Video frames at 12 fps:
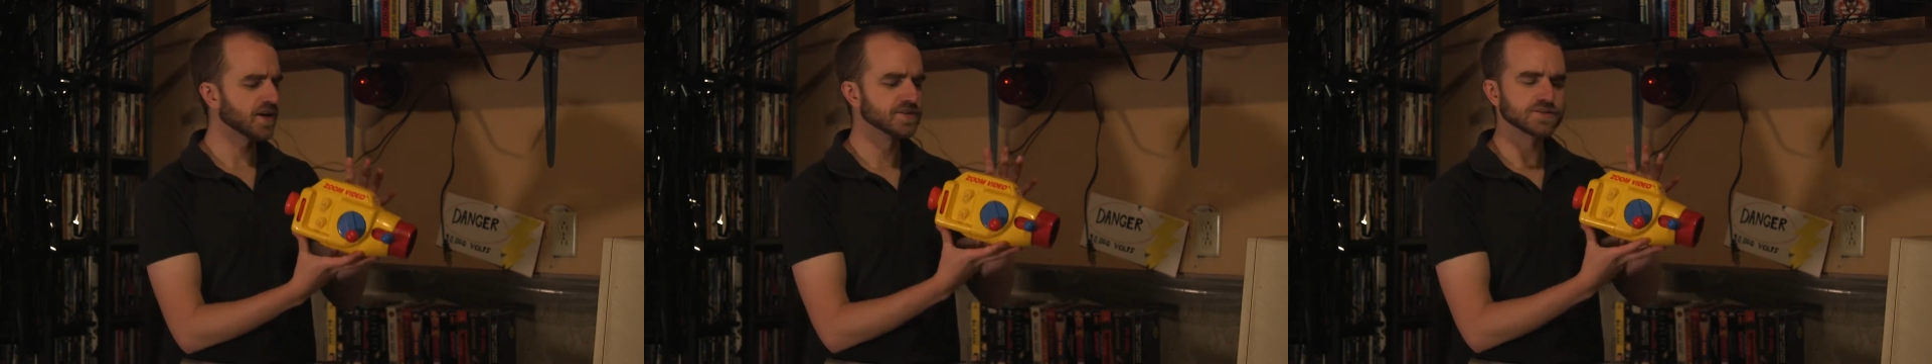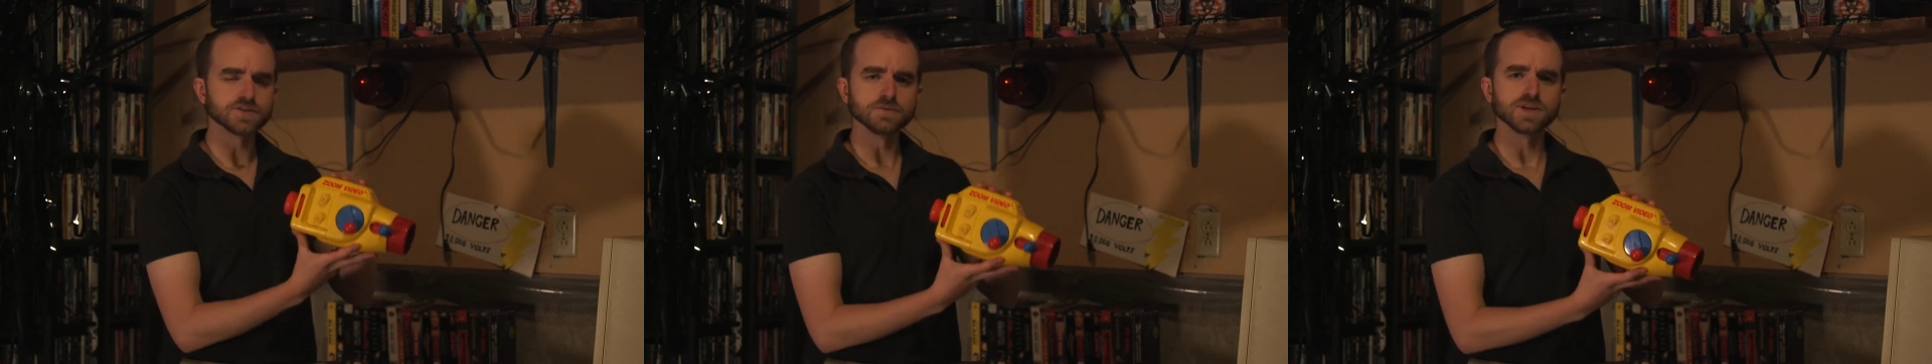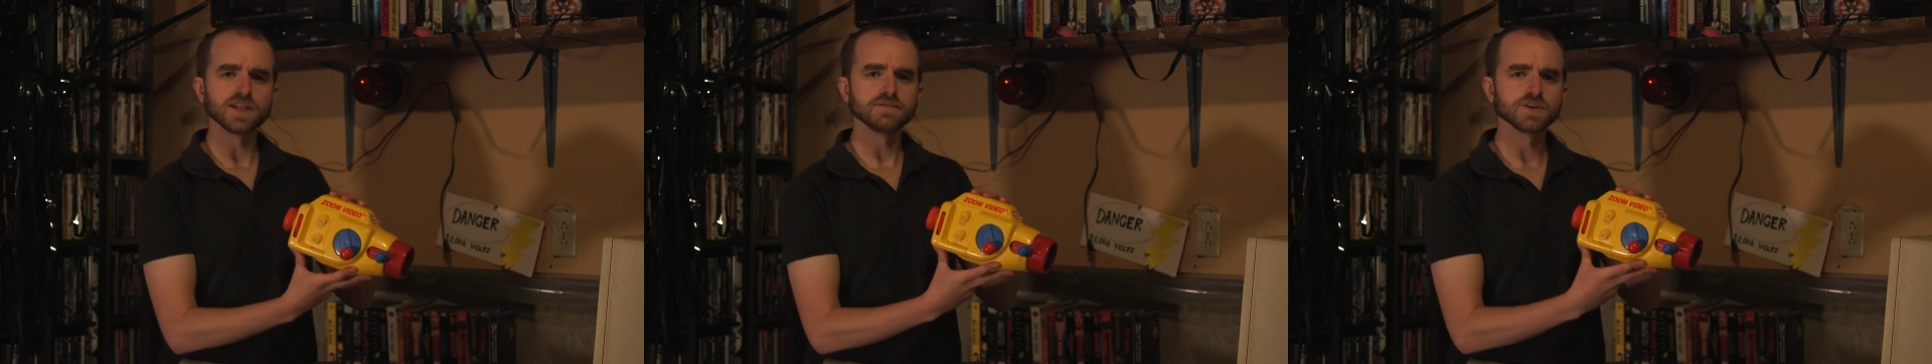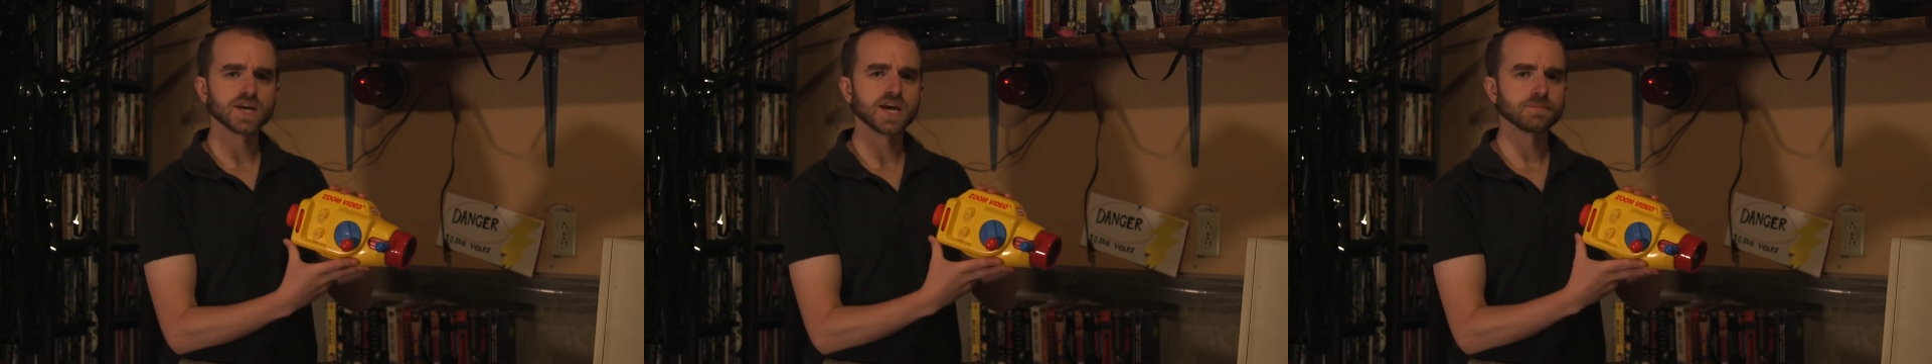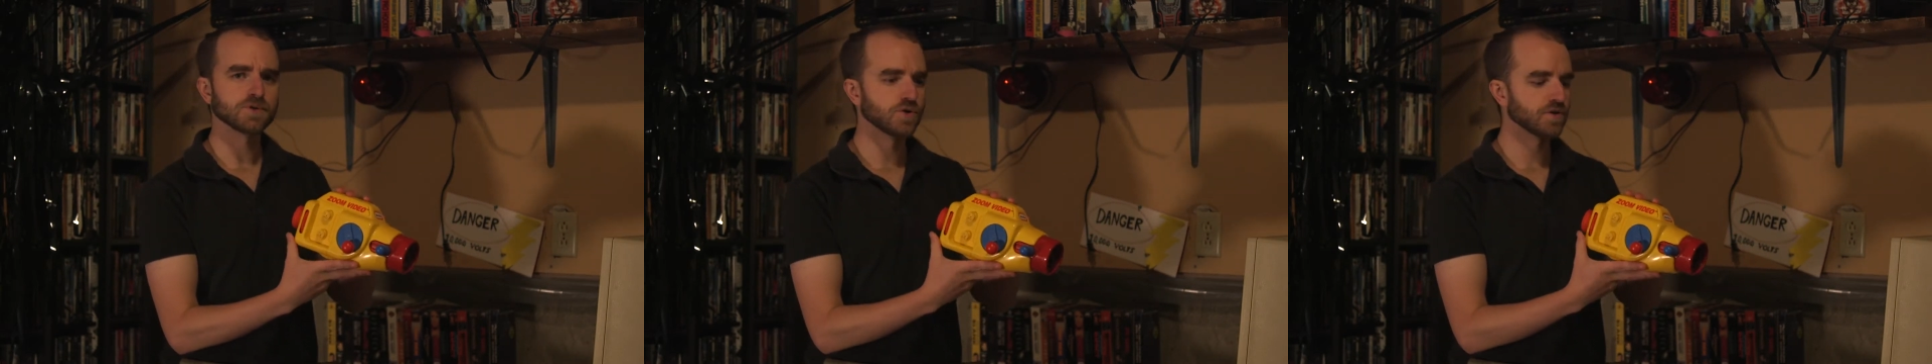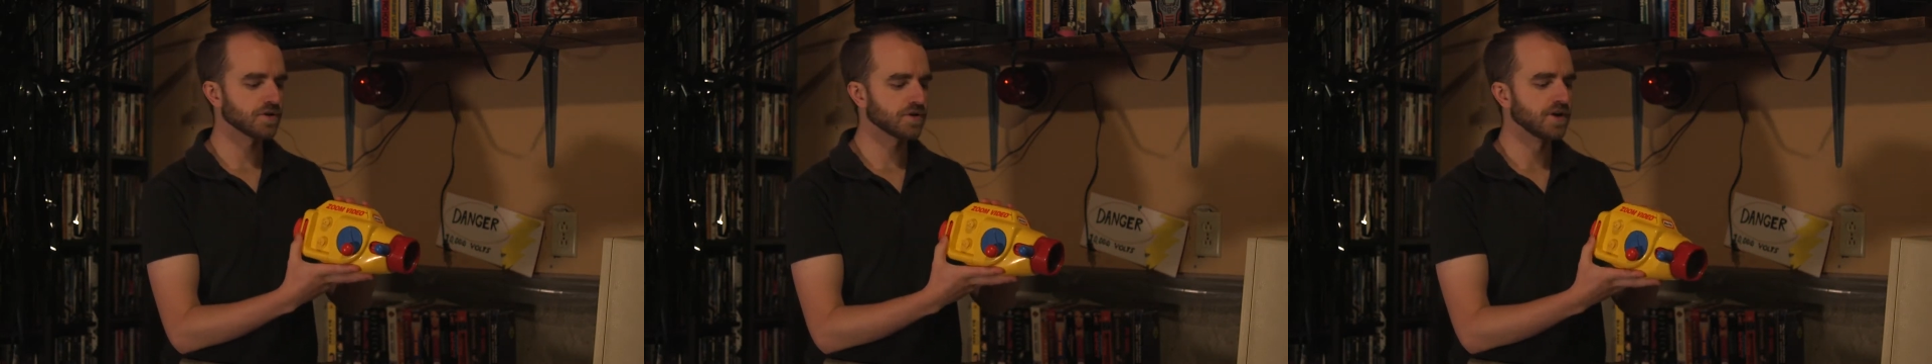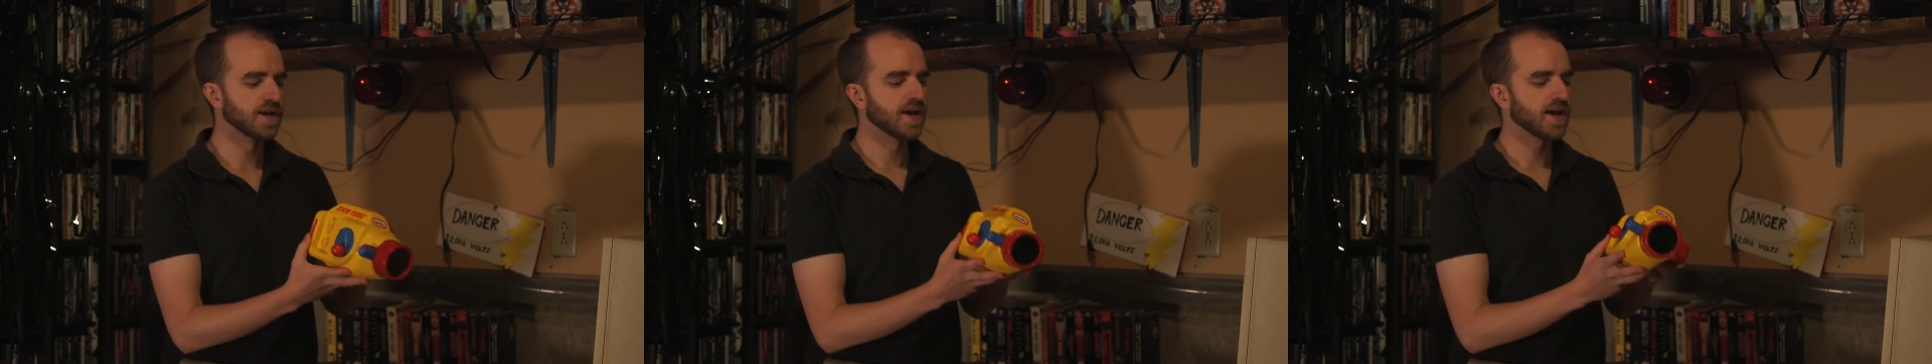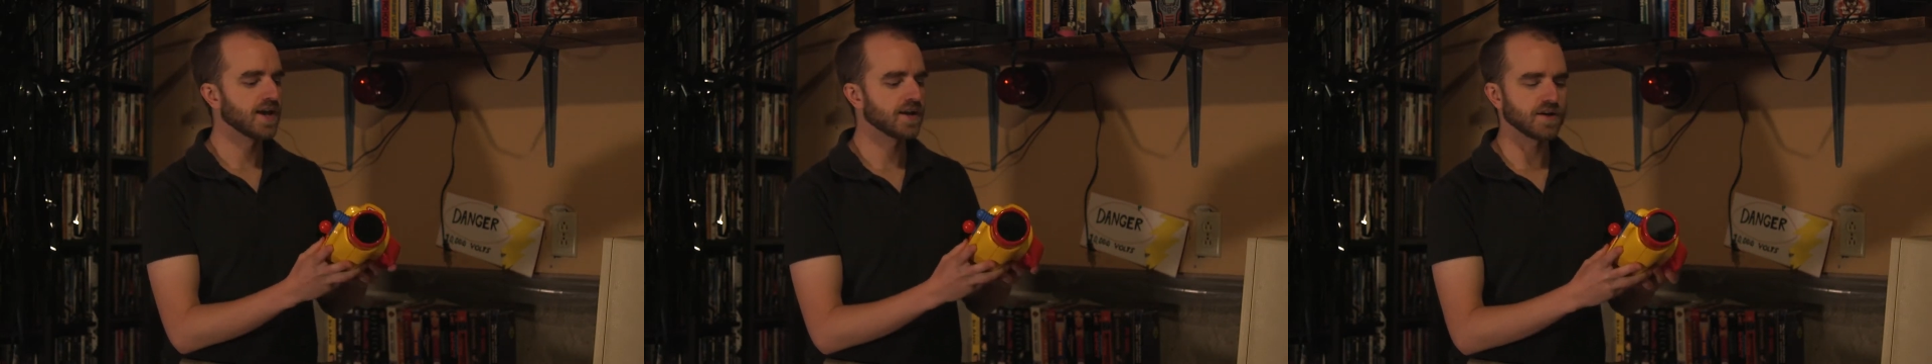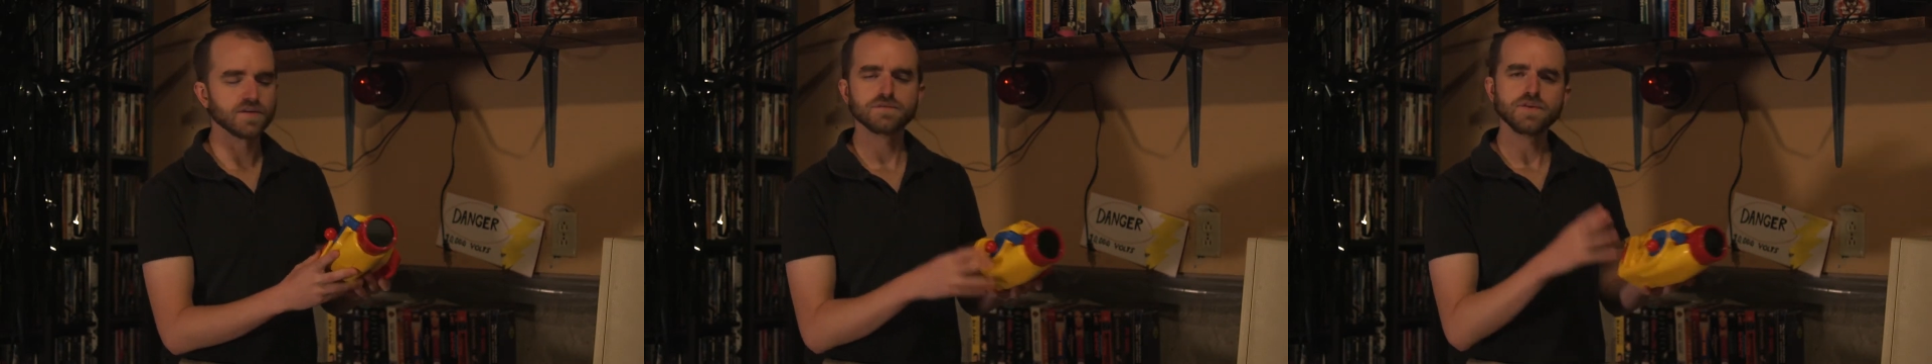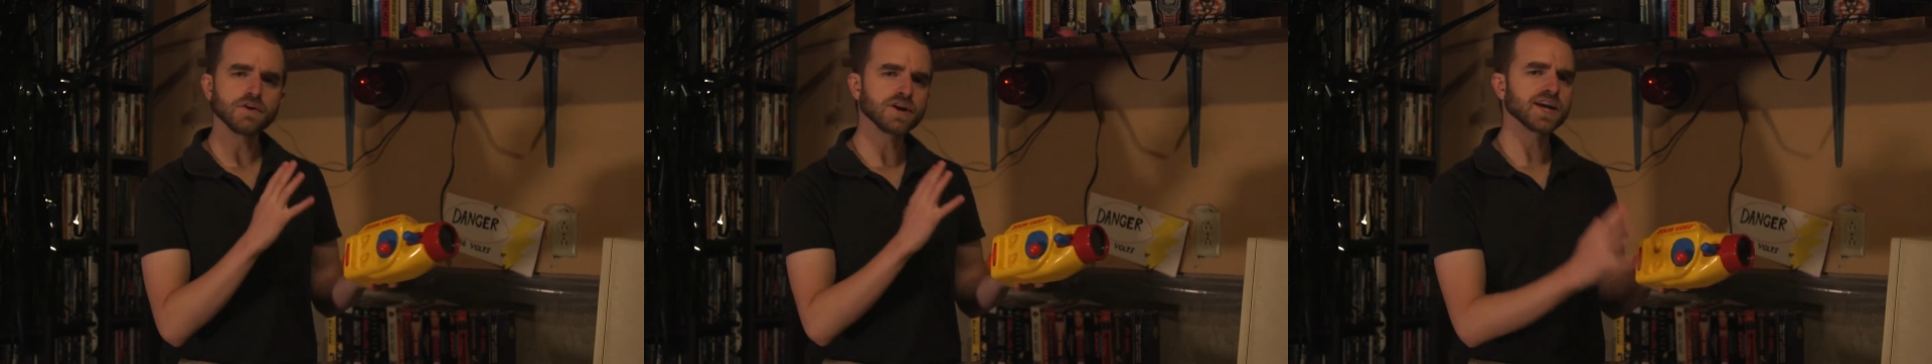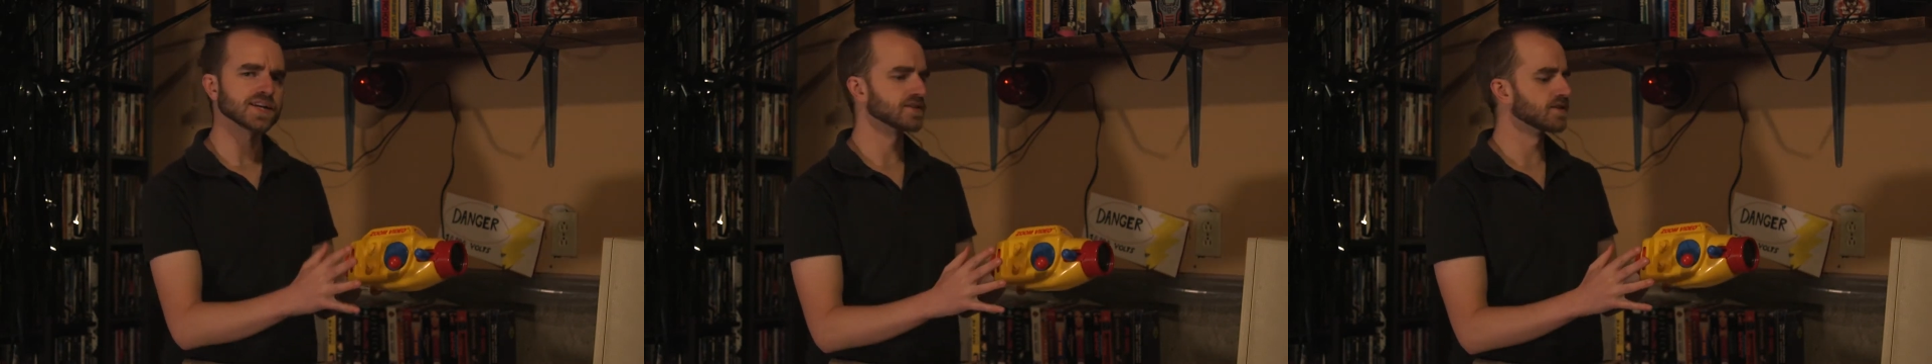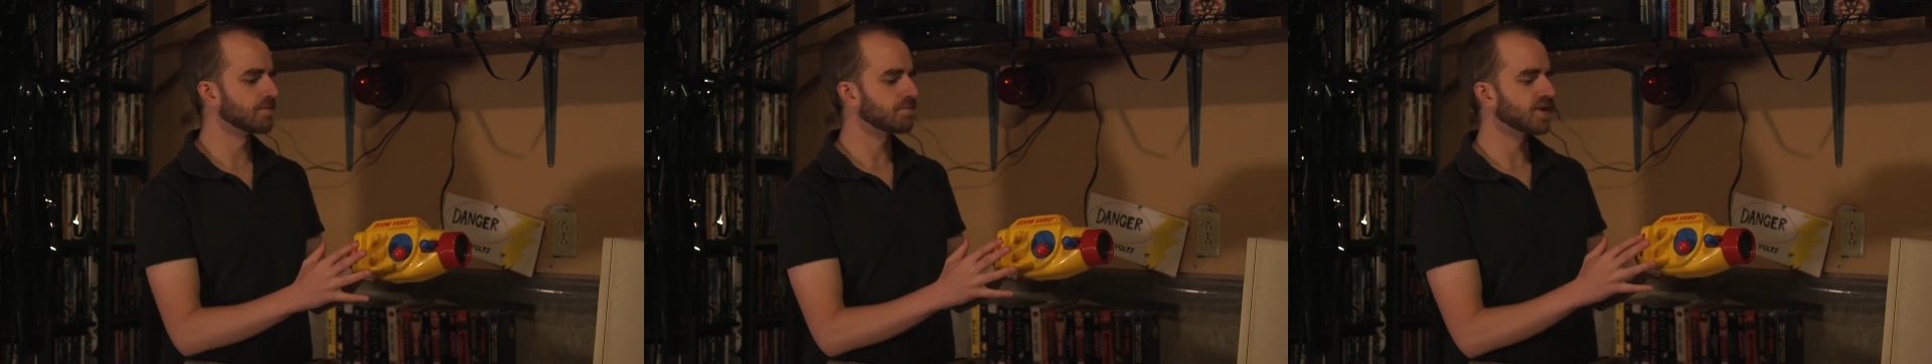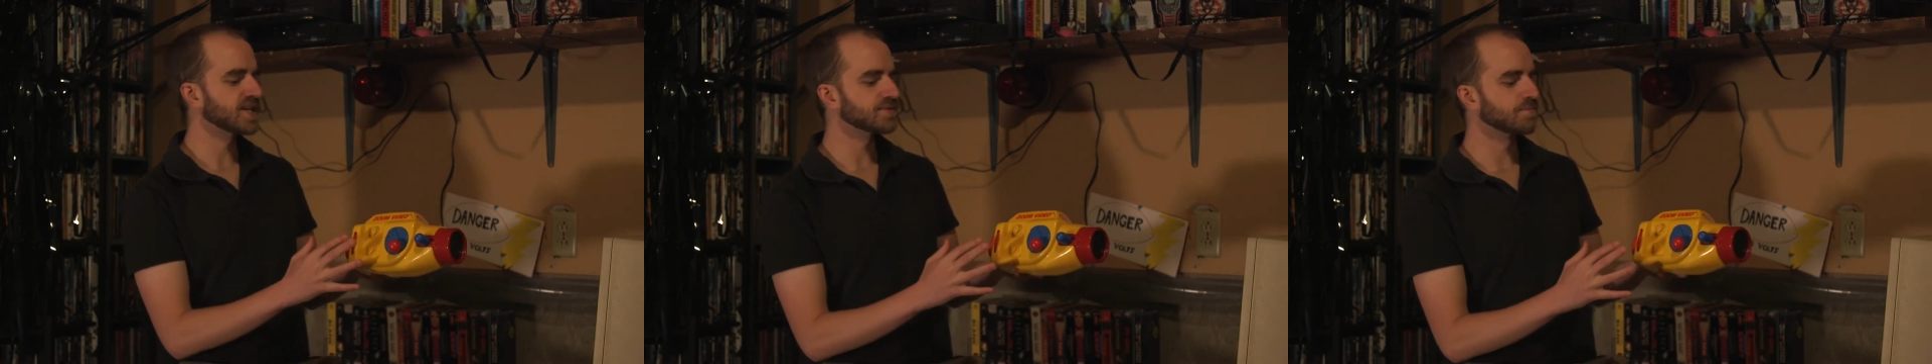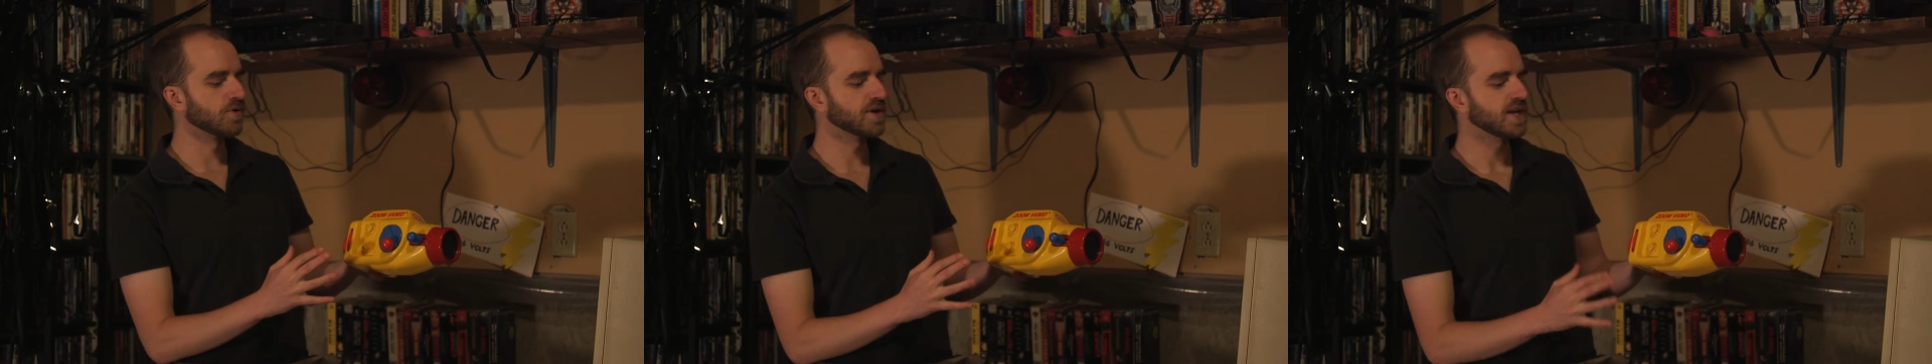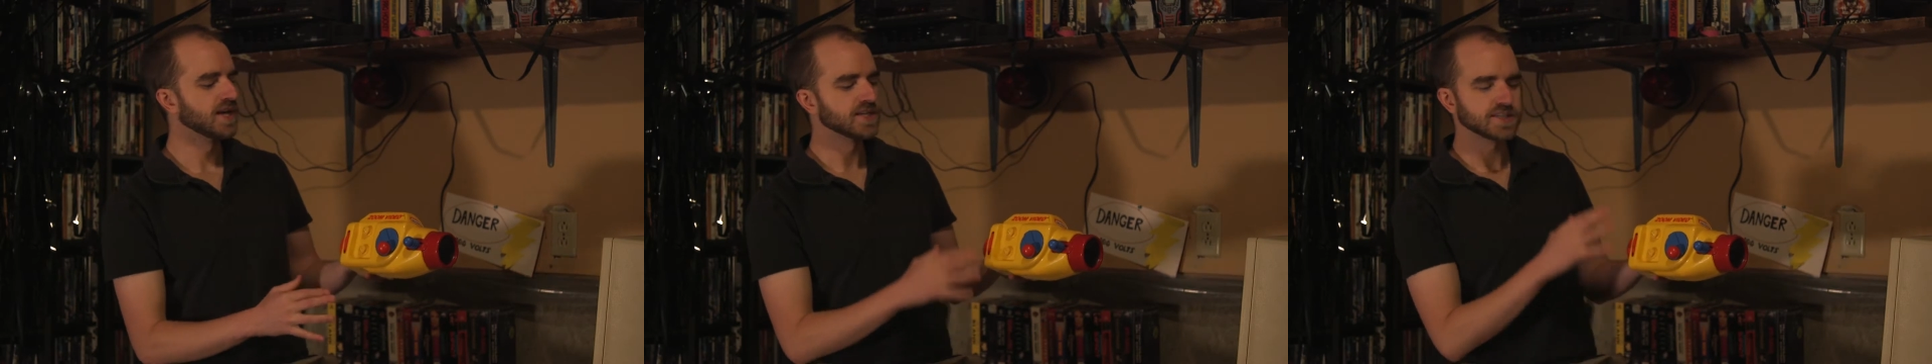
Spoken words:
a consumer level camcorder and a very excellent price point.